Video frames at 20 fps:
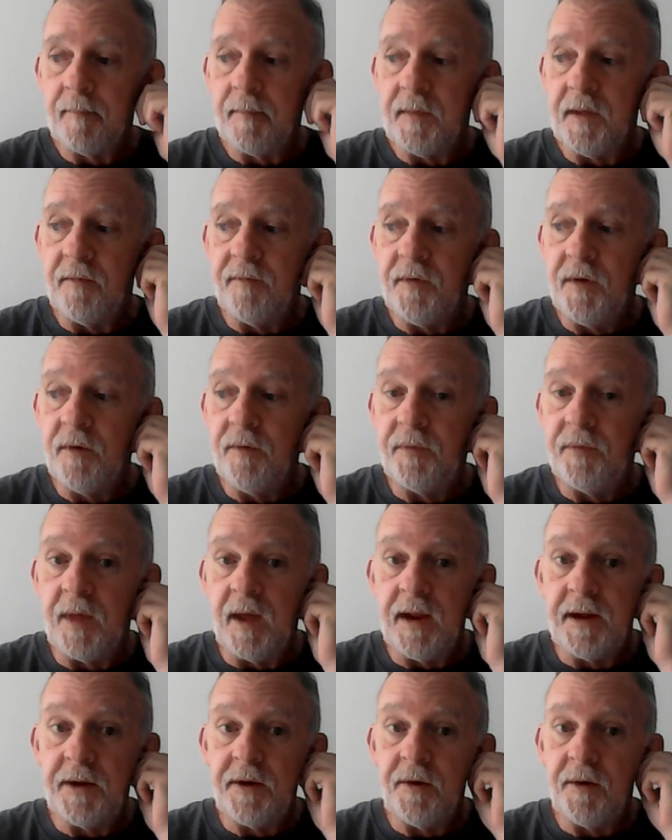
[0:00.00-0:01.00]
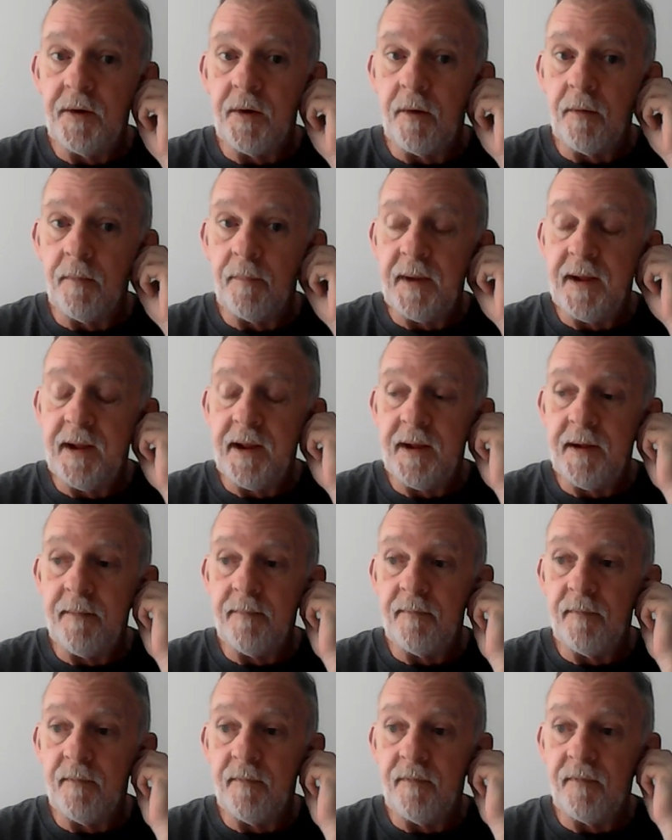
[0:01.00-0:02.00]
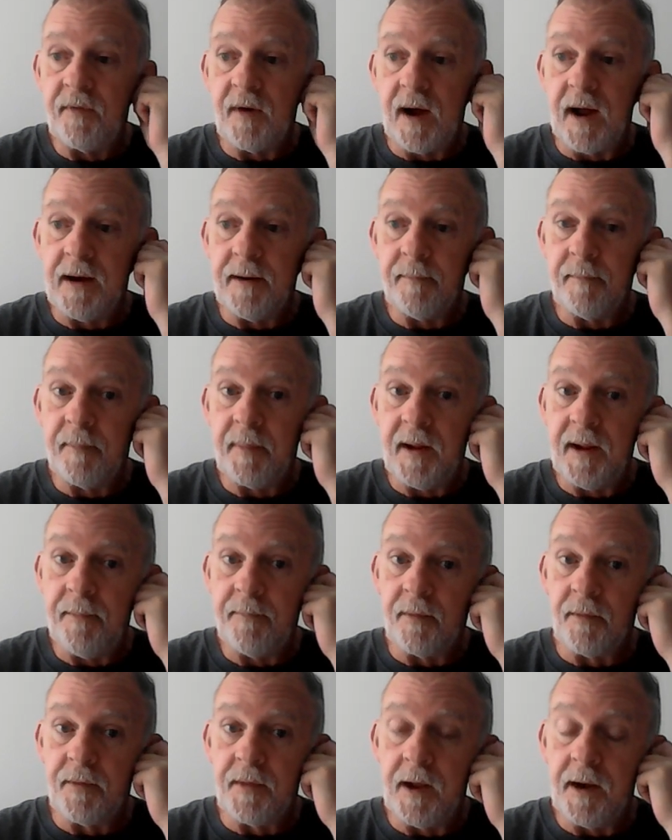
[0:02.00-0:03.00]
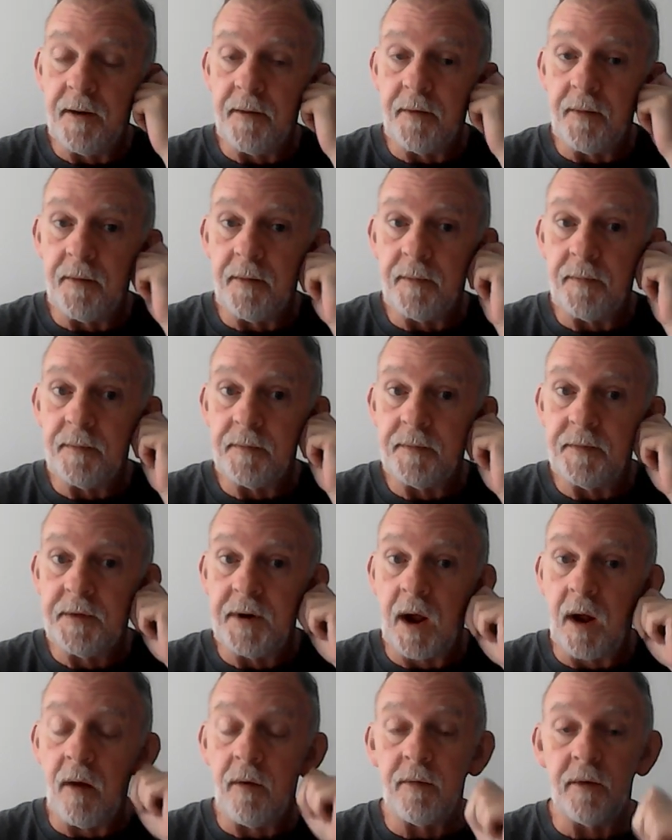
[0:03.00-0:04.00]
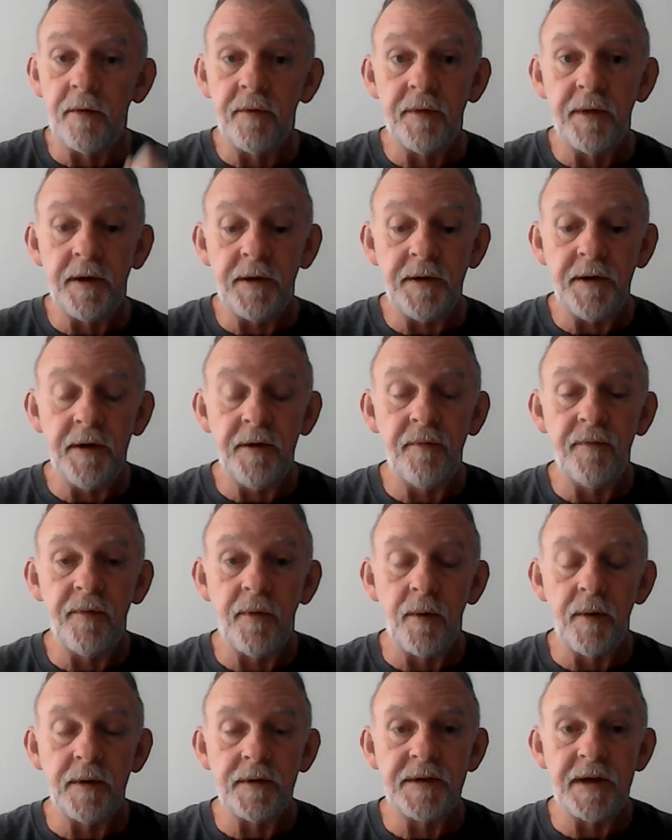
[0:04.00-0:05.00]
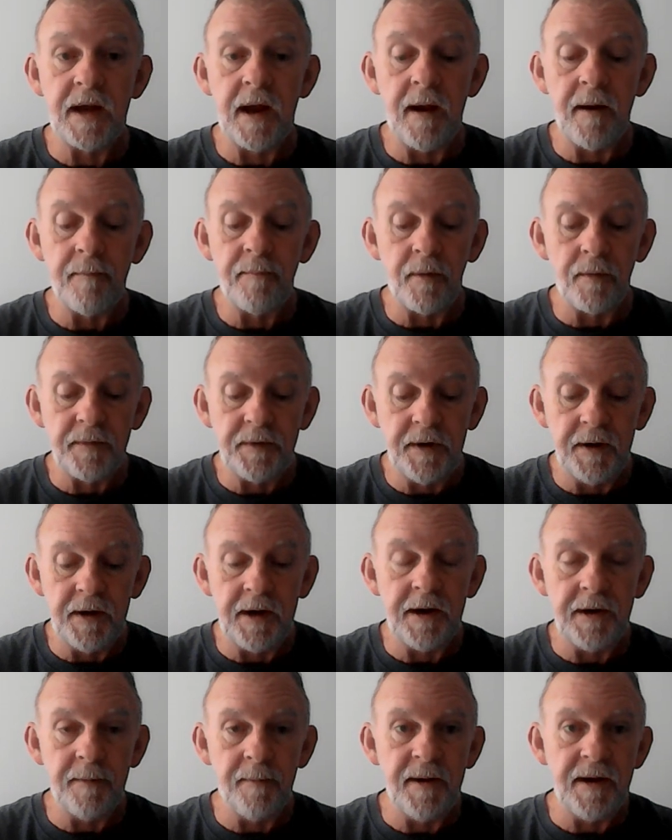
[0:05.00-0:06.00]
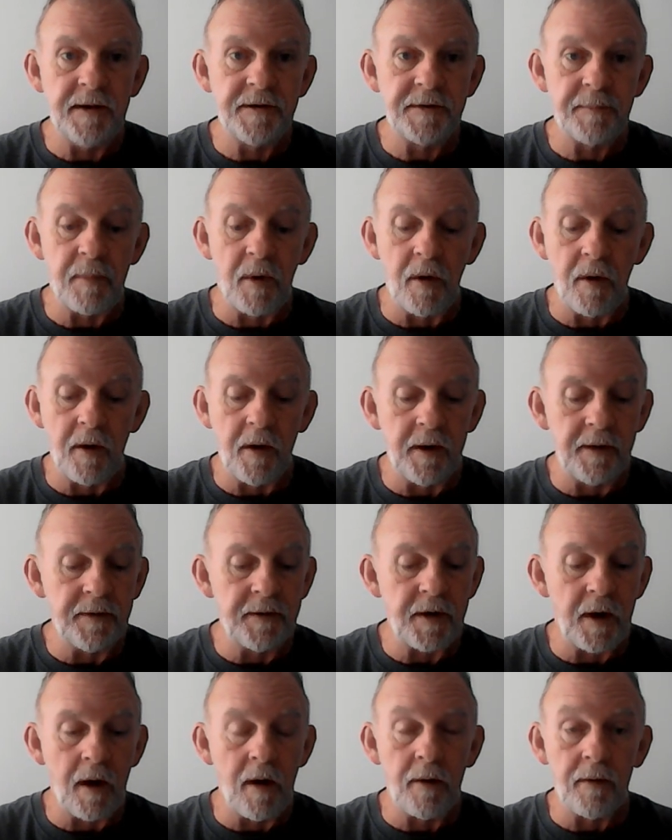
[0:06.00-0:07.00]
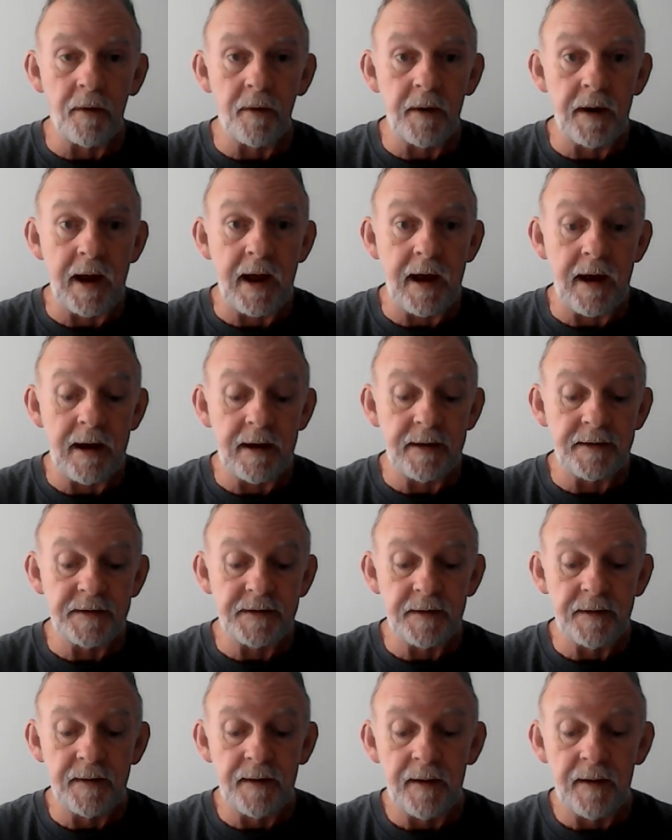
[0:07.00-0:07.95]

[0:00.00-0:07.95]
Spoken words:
If you think you're going to be fighting people that are taller than you, for example, you need to be sparring taller guys,